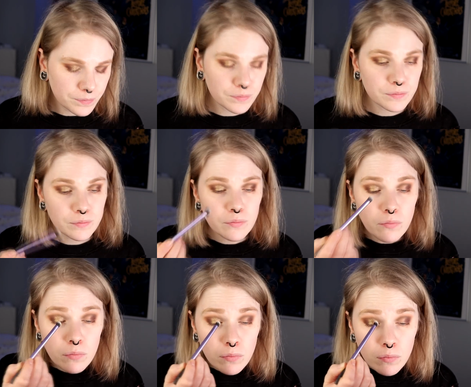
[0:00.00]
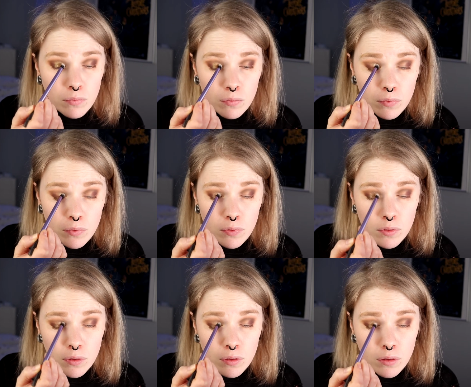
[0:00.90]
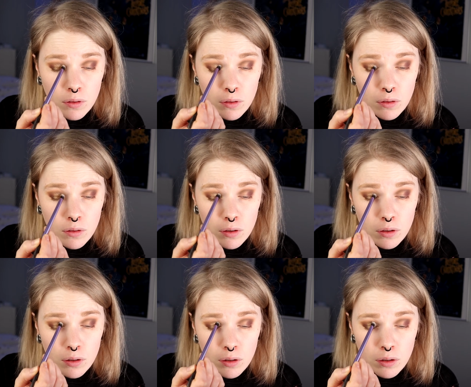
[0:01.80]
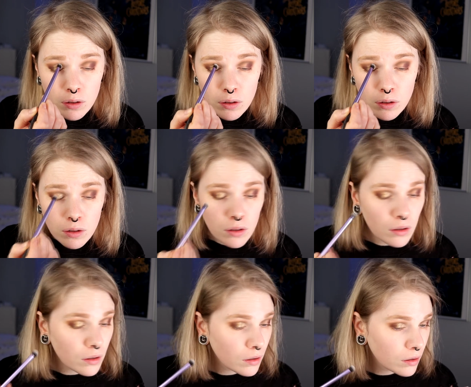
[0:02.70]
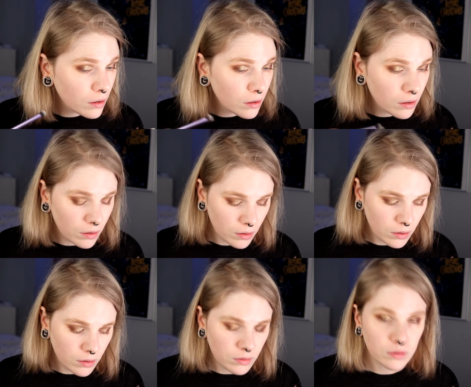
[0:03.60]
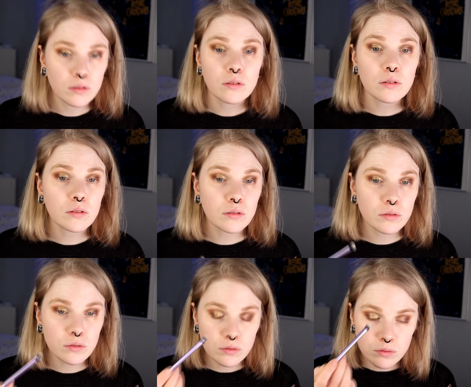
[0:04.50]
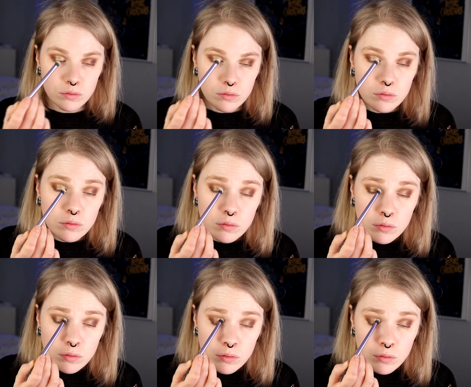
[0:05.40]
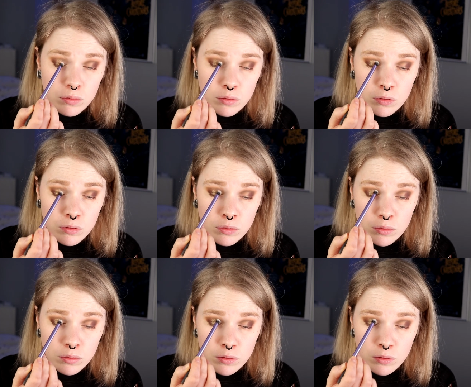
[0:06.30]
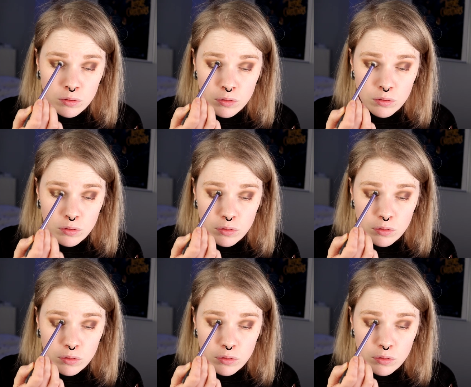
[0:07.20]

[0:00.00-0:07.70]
No one is speaking in this clip.